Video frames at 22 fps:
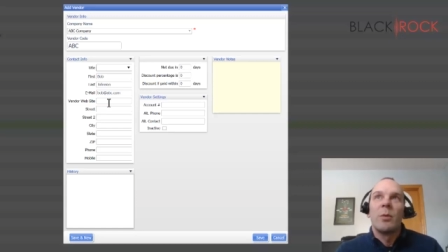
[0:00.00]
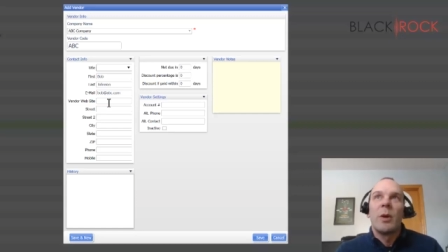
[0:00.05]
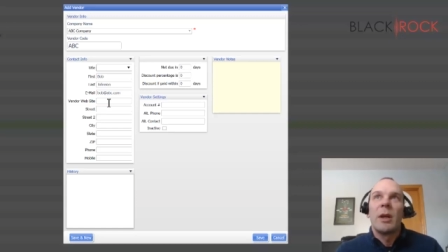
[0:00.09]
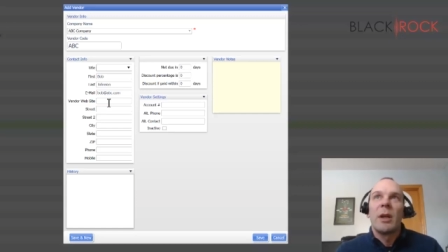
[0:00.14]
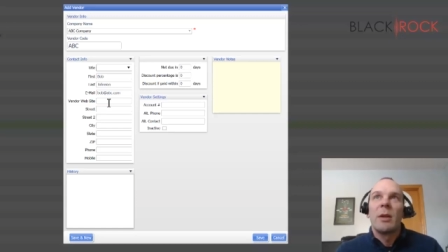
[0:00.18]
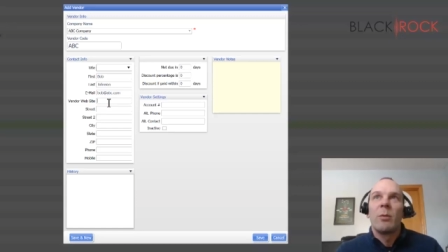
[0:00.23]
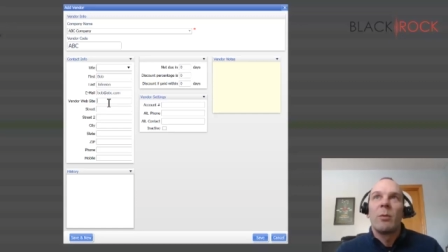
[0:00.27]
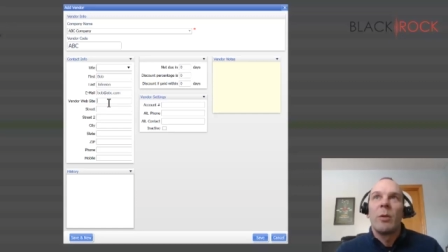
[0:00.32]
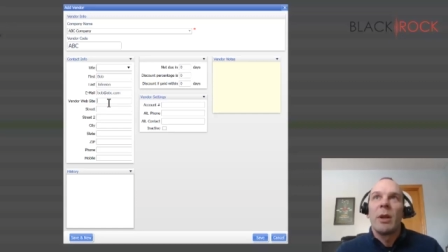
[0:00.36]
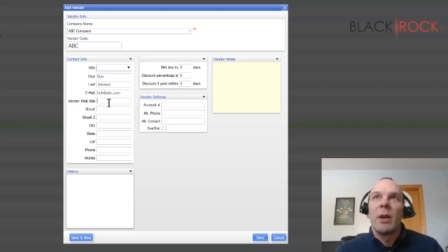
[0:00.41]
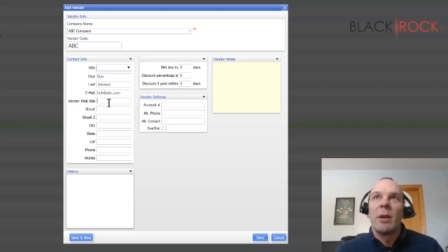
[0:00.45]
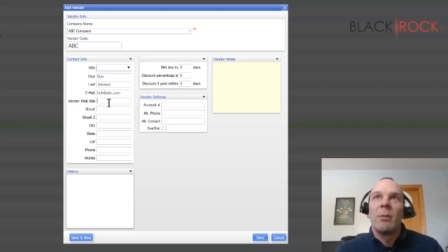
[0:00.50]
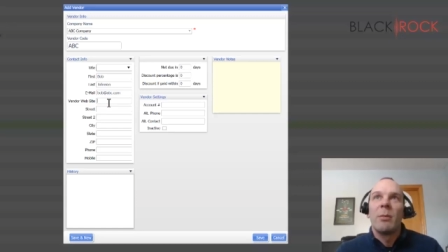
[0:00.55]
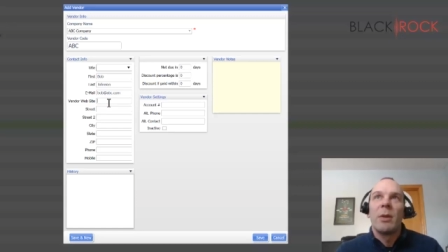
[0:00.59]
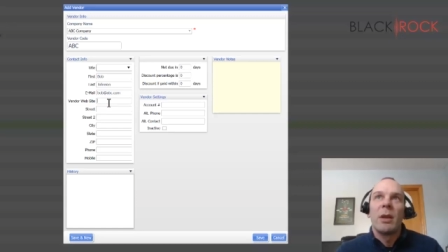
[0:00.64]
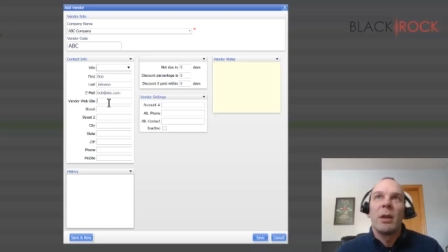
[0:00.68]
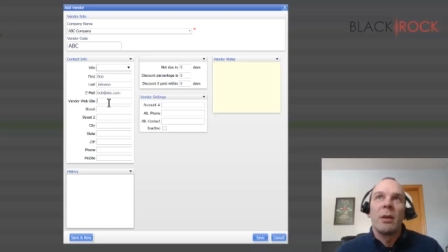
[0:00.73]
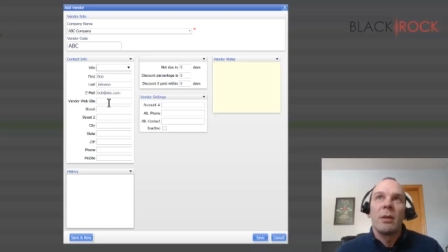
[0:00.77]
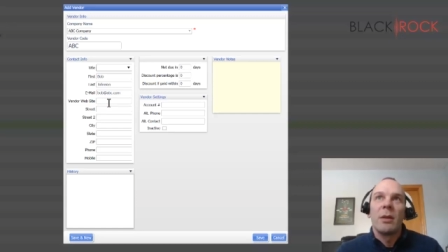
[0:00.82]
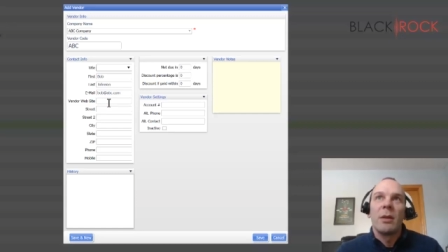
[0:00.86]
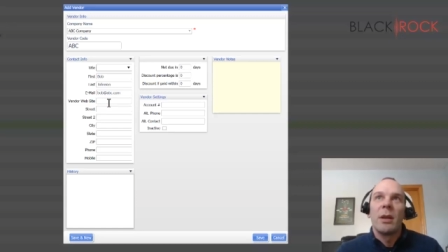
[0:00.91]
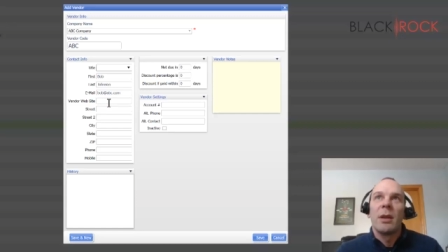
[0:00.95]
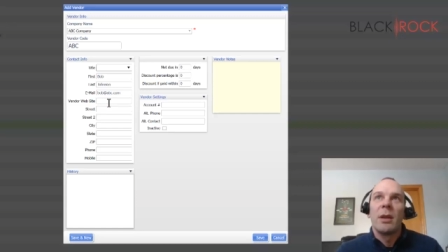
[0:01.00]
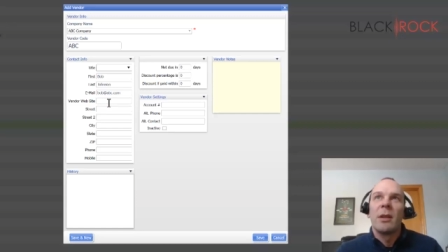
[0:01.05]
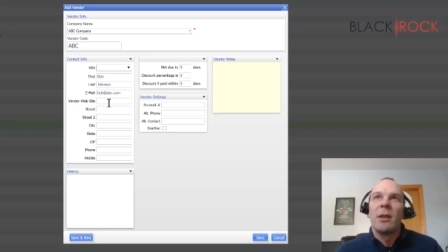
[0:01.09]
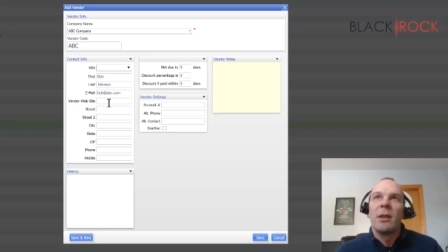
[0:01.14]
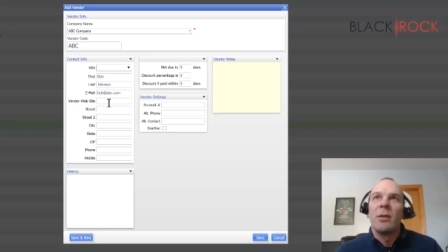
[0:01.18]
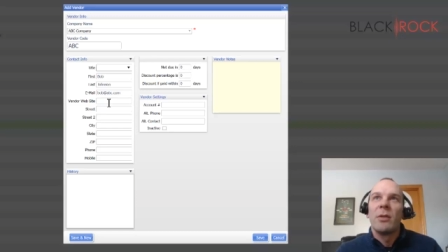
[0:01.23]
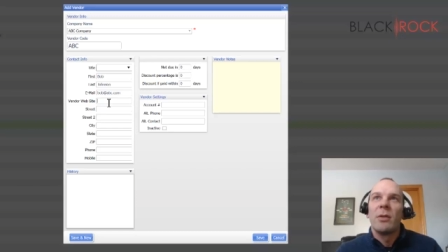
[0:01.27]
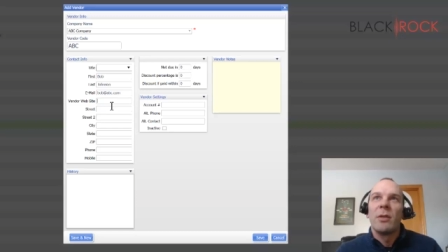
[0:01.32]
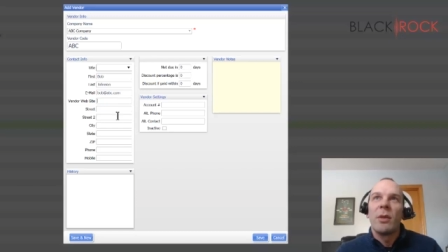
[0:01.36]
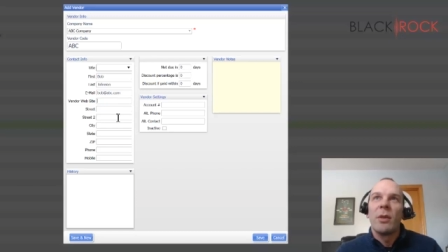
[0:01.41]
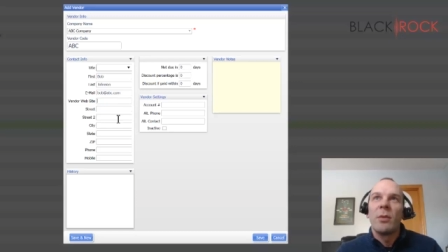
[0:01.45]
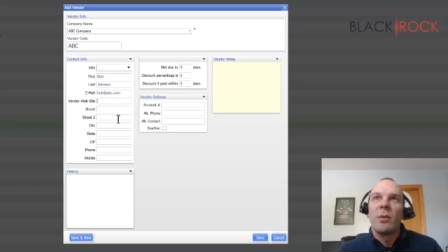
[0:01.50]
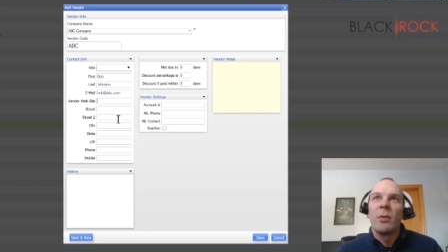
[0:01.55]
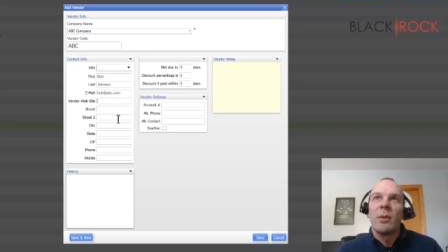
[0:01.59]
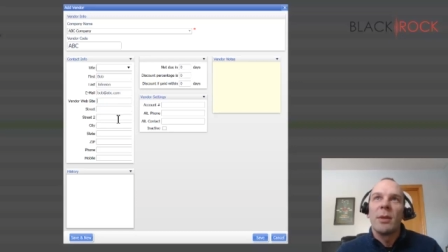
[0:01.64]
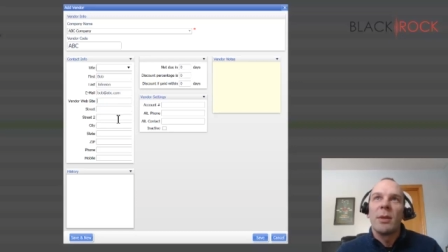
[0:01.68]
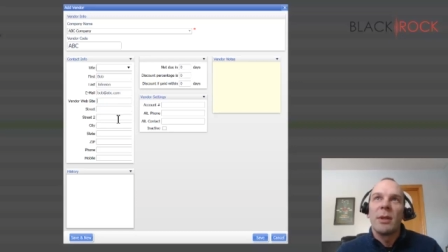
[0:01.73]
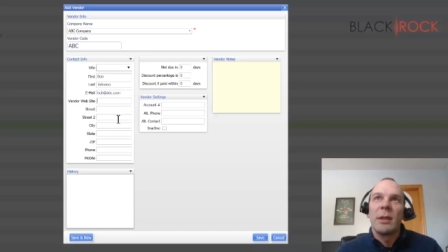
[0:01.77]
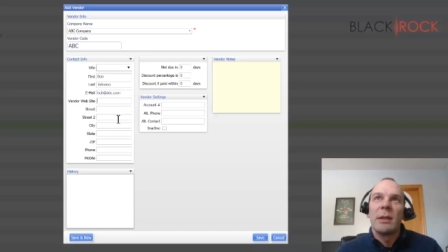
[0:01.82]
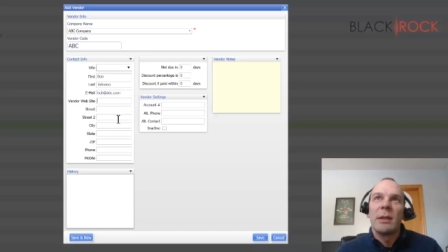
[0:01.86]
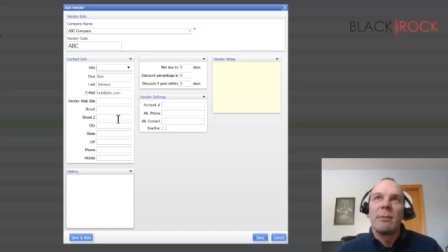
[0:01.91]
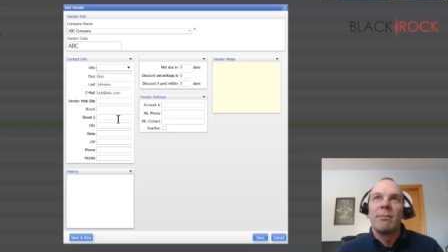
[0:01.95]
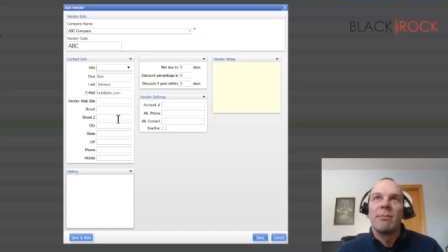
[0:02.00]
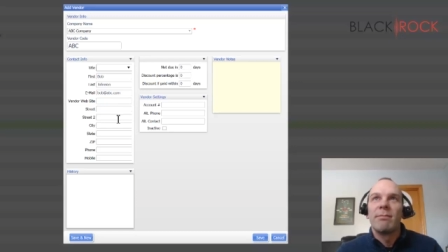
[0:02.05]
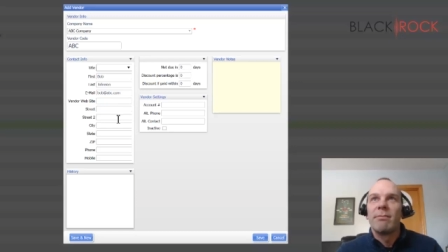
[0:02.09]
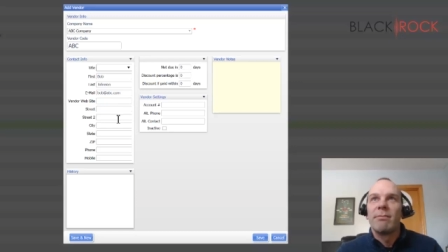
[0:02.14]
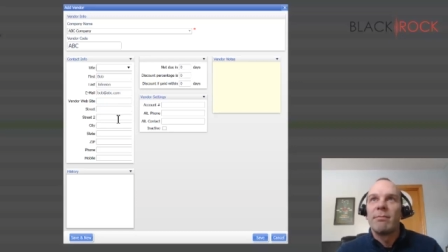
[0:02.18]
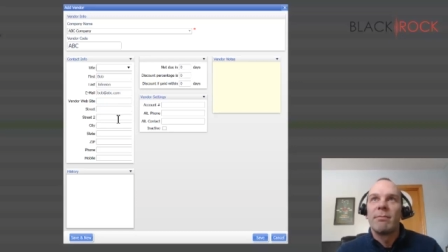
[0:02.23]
Wide Web internet, you don't really